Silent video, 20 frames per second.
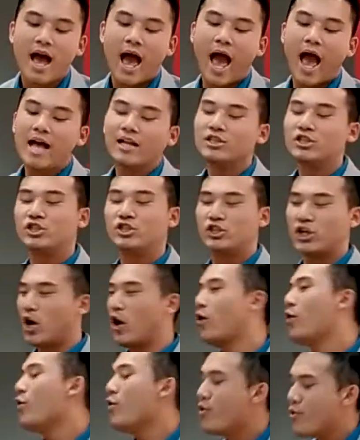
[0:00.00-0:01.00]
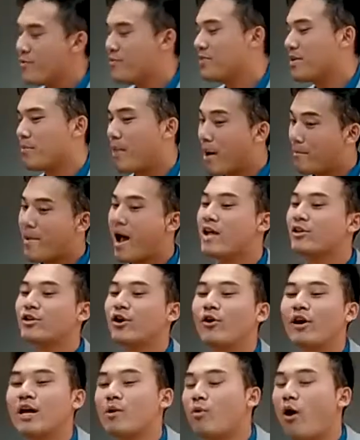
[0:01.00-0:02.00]
And Joe, my
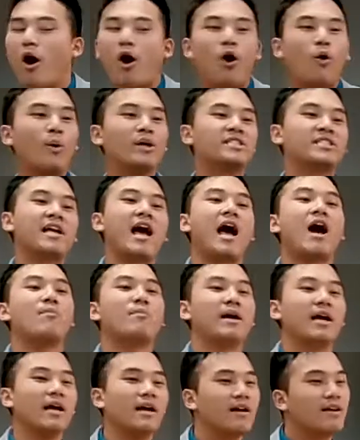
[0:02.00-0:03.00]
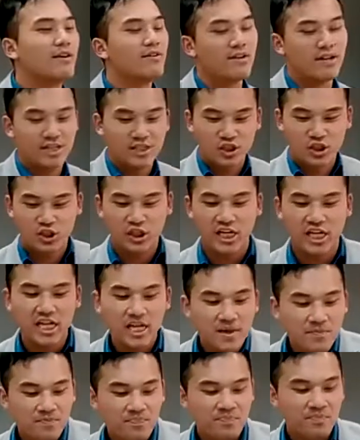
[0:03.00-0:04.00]
mentor, he would always tell me,
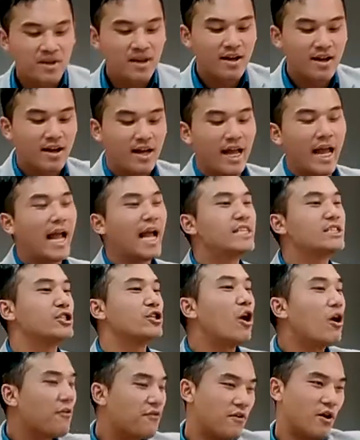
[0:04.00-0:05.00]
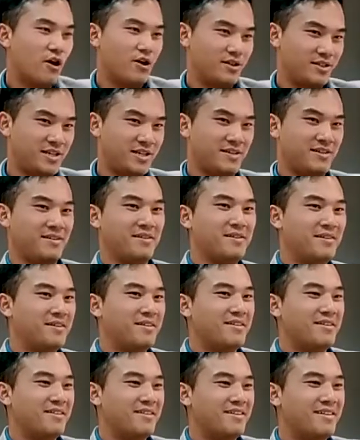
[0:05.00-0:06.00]
"Chi, it's your fault."
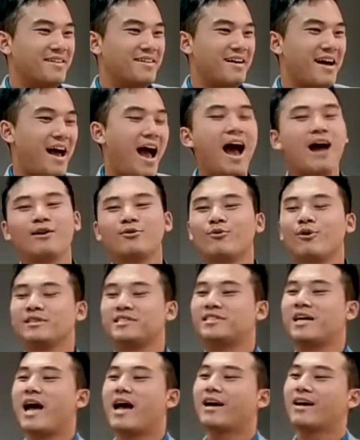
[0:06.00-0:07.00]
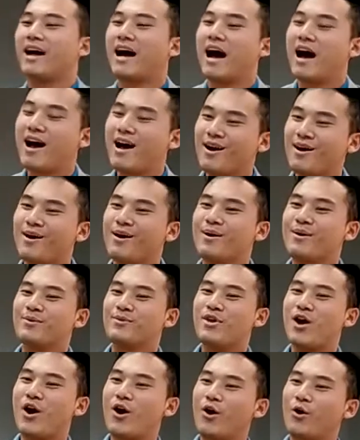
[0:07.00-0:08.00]
Yeah. I was like, "Huh?
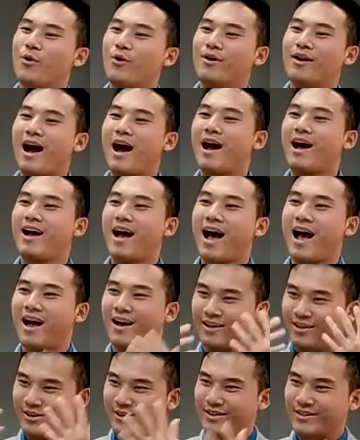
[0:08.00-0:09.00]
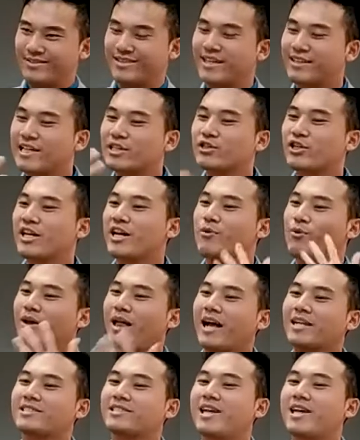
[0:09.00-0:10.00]
No. Did you hear what
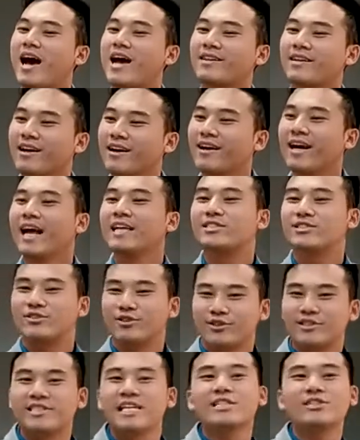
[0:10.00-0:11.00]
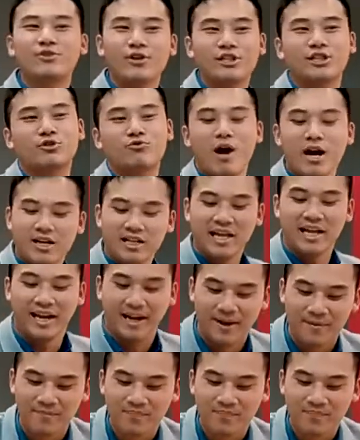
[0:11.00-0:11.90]
I said? It's the sister struggling."